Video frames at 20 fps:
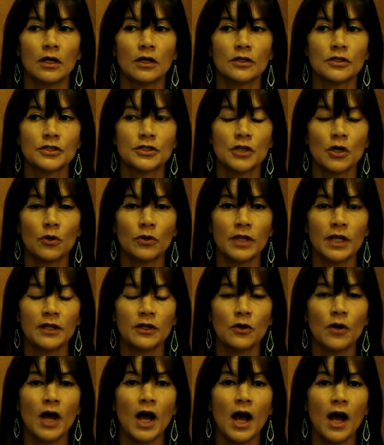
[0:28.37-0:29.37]
show that
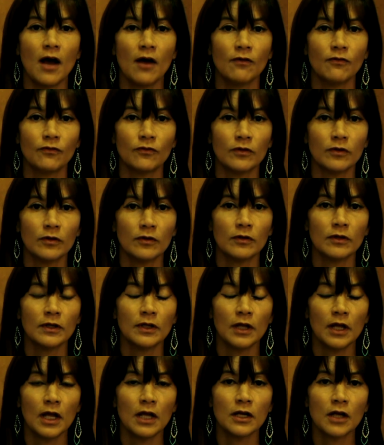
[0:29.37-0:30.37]
you have
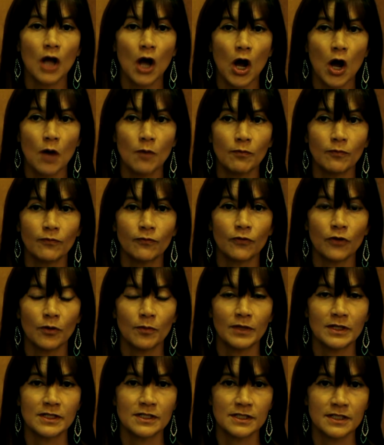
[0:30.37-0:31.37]
income from
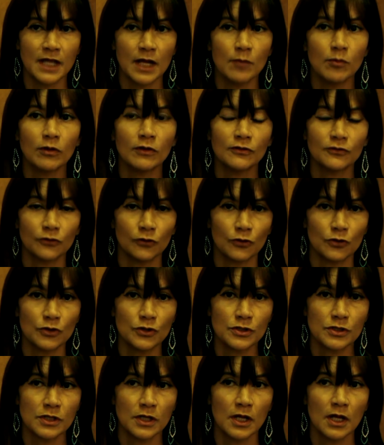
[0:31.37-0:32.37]
a stable
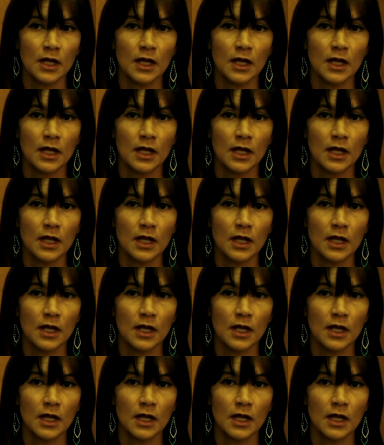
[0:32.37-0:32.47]
source